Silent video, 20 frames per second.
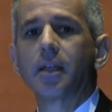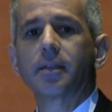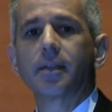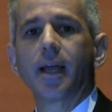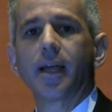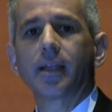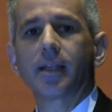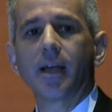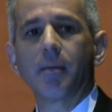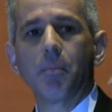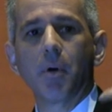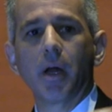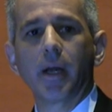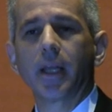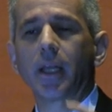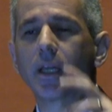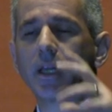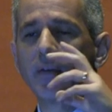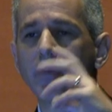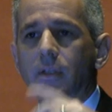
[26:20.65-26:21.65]
take that
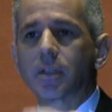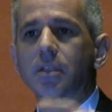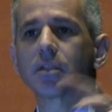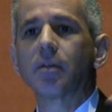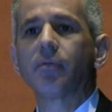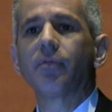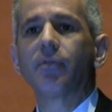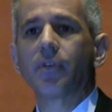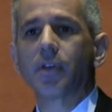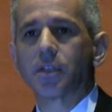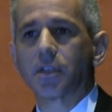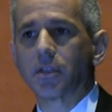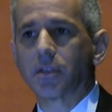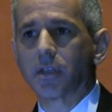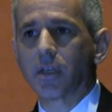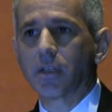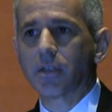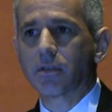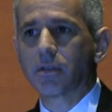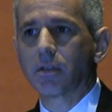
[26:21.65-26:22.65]
money and give it to some
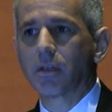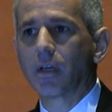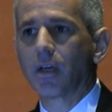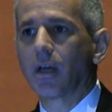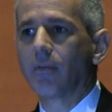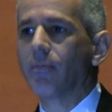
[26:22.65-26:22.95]
physicists,